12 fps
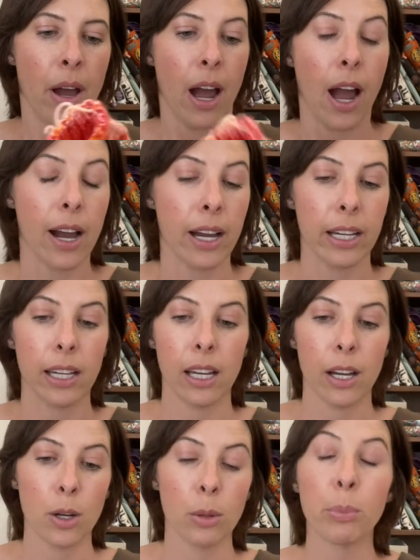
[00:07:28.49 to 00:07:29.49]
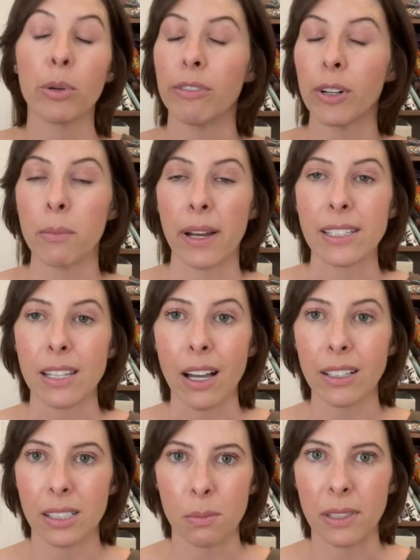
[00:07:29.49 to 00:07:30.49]
I prefer my
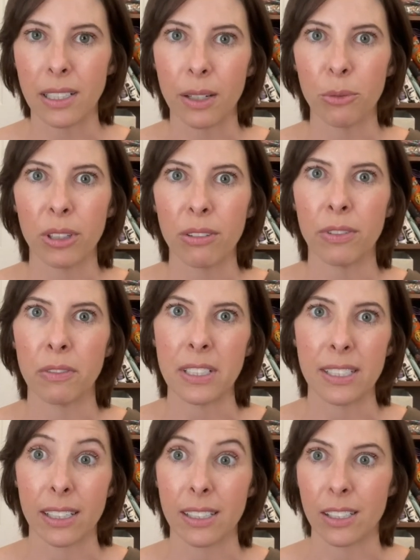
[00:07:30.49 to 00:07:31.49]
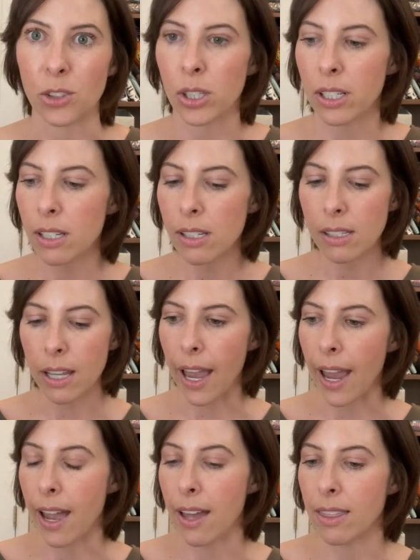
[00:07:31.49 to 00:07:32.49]
socks to be knit with 56 stitches
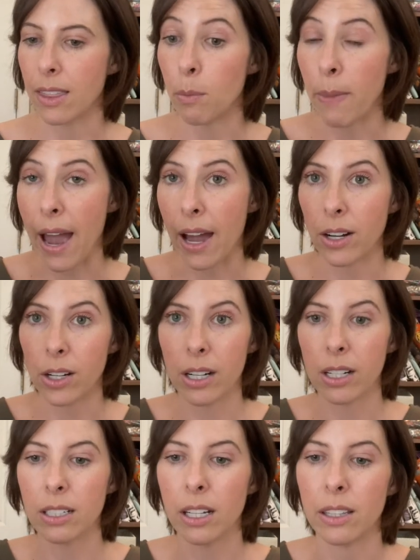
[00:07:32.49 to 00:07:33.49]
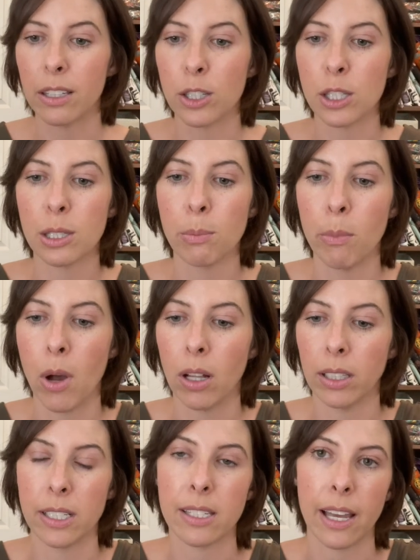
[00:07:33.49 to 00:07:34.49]
and the pattern, the
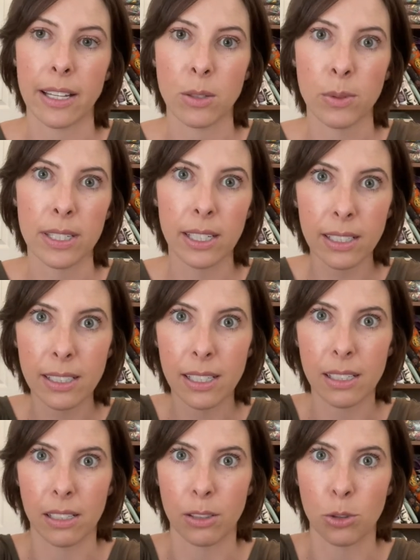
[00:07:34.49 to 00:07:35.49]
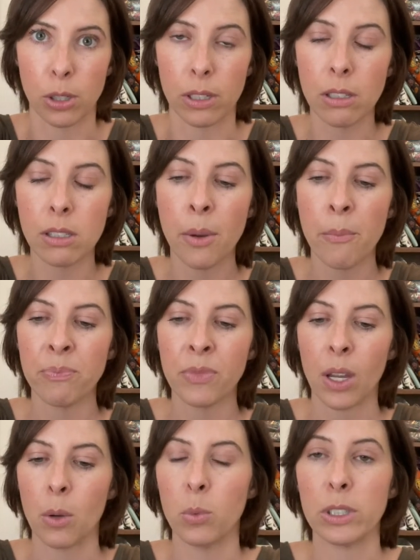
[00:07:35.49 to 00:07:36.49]
smallest size was 60 stitches,
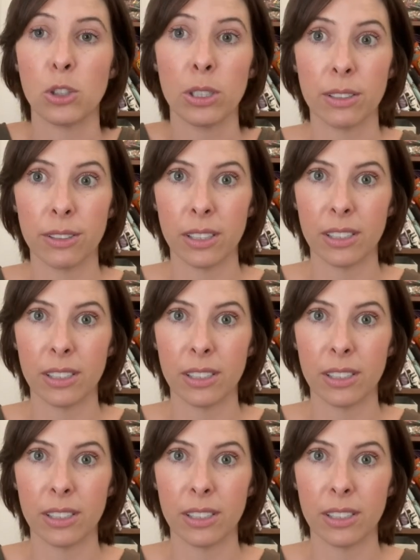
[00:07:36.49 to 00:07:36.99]
which is